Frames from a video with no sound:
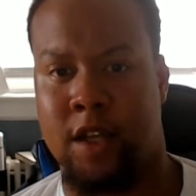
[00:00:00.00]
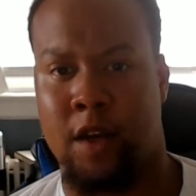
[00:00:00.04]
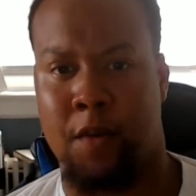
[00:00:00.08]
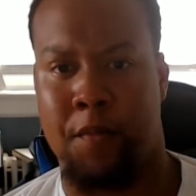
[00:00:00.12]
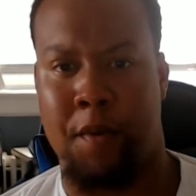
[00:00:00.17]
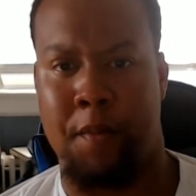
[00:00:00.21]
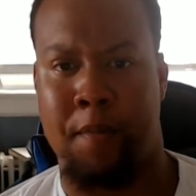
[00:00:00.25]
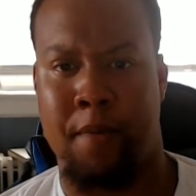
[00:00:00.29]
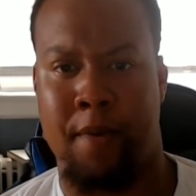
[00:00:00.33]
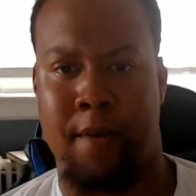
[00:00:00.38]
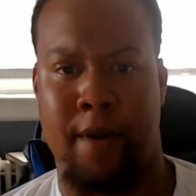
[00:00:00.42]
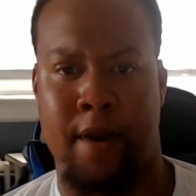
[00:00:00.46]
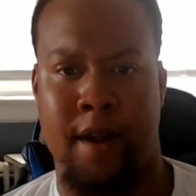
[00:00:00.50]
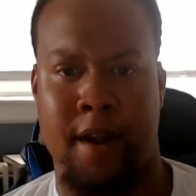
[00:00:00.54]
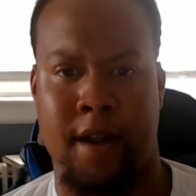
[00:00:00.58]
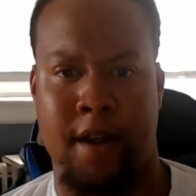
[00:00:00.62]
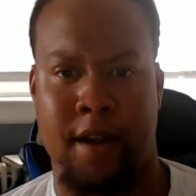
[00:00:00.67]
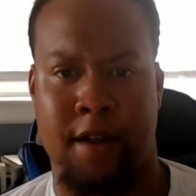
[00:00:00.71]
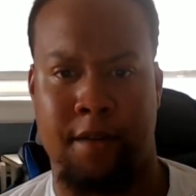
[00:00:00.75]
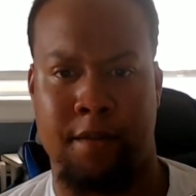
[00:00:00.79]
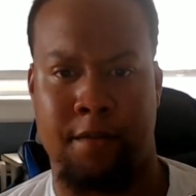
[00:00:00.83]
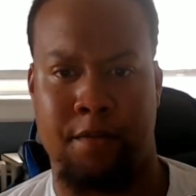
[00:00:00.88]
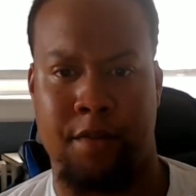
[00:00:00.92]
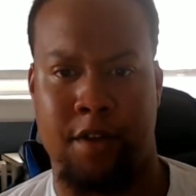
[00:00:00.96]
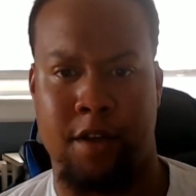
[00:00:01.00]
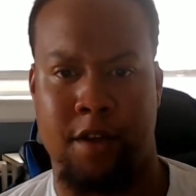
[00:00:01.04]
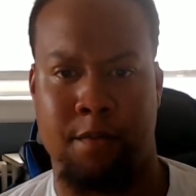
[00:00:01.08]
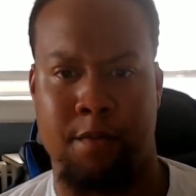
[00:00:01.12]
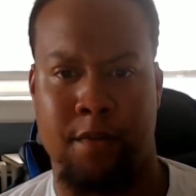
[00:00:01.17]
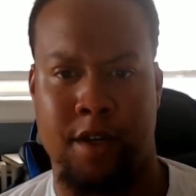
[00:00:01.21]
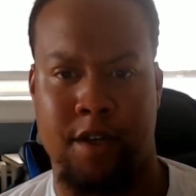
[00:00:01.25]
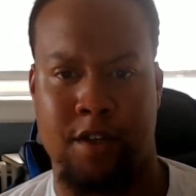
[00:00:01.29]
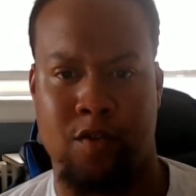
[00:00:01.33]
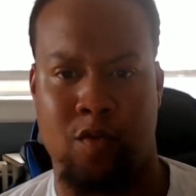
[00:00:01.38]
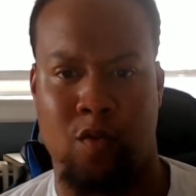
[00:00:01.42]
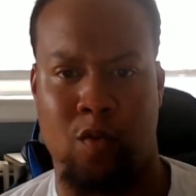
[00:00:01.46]
and we're playing pretty
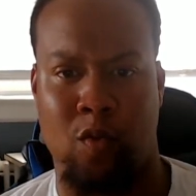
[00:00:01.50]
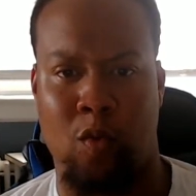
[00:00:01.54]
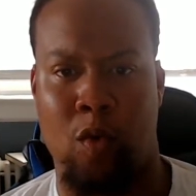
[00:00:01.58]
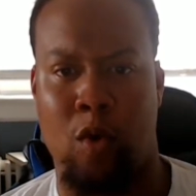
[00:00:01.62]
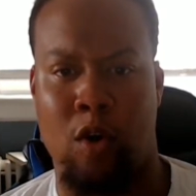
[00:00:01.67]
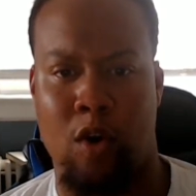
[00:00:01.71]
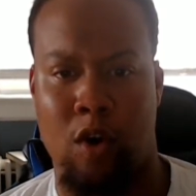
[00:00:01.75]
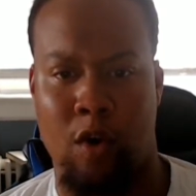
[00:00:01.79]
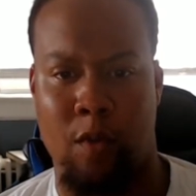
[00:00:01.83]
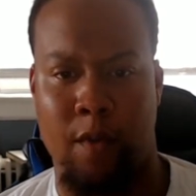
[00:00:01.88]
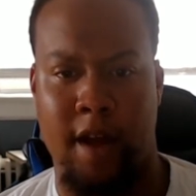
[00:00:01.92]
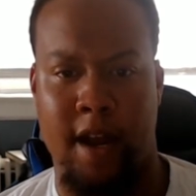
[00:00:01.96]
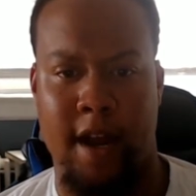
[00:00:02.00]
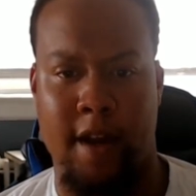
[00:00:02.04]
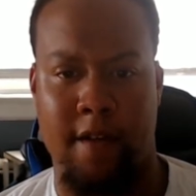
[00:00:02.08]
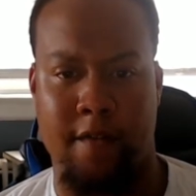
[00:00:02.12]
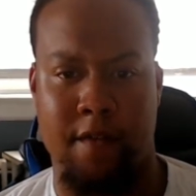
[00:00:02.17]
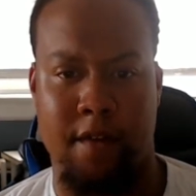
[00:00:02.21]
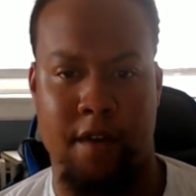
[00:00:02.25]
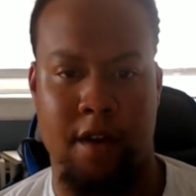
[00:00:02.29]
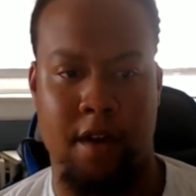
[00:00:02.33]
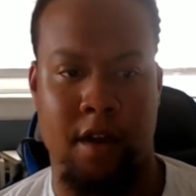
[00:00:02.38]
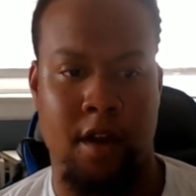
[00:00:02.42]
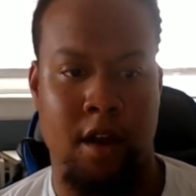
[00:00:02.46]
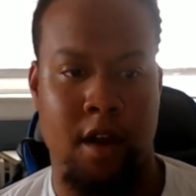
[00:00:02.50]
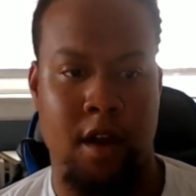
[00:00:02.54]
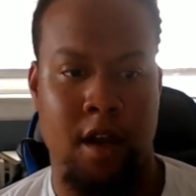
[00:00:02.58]
much war or whatever.